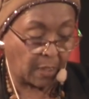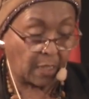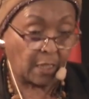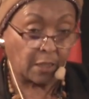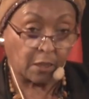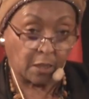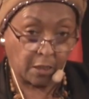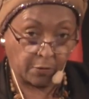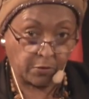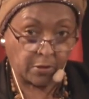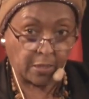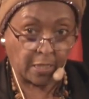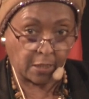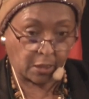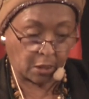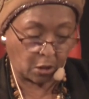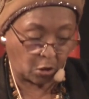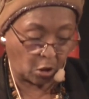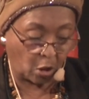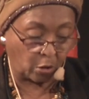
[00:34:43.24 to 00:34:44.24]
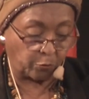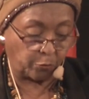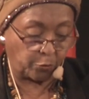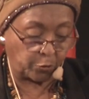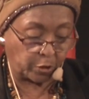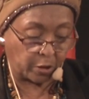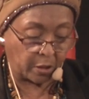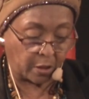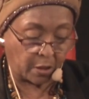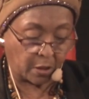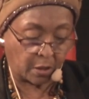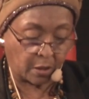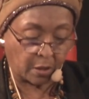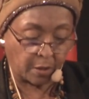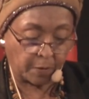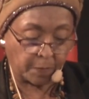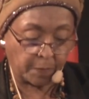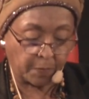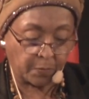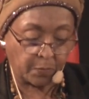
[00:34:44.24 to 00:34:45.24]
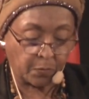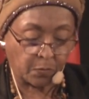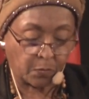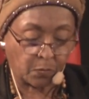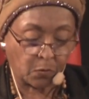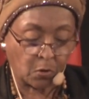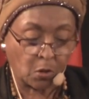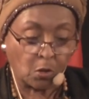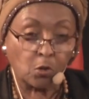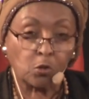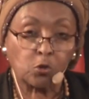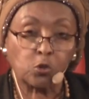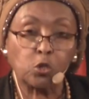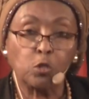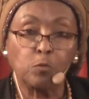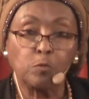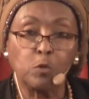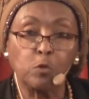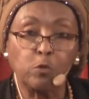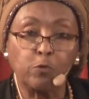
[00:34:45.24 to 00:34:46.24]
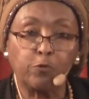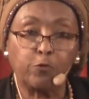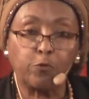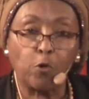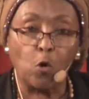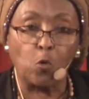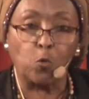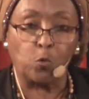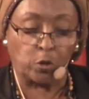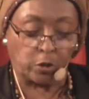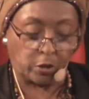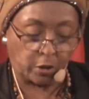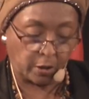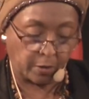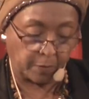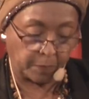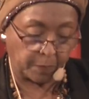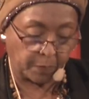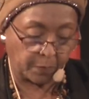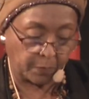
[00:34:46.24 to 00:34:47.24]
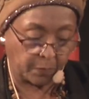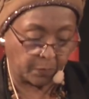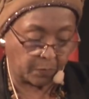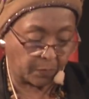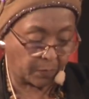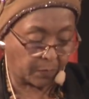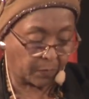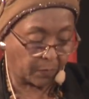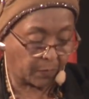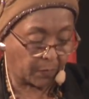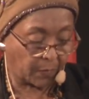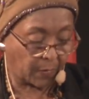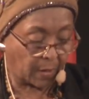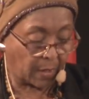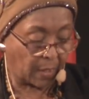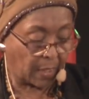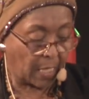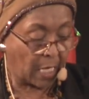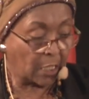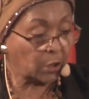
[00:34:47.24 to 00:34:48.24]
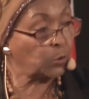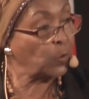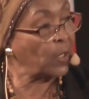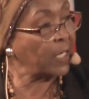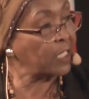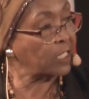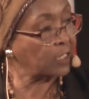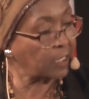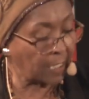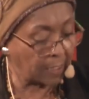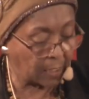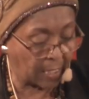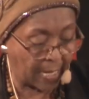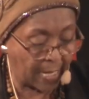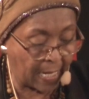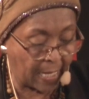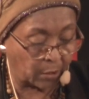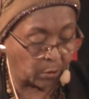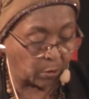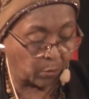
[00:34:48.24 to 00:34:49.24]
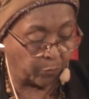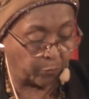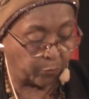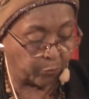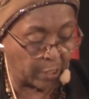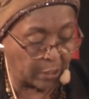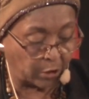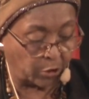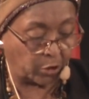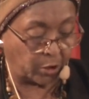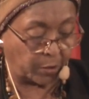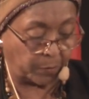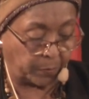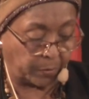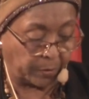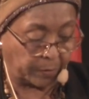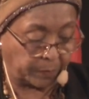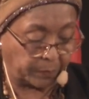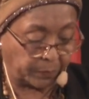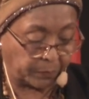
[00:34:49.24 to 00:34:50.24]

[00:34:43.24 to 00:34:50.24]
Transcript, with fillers: it gives us the confidence to move forward and to extend a hand of friendship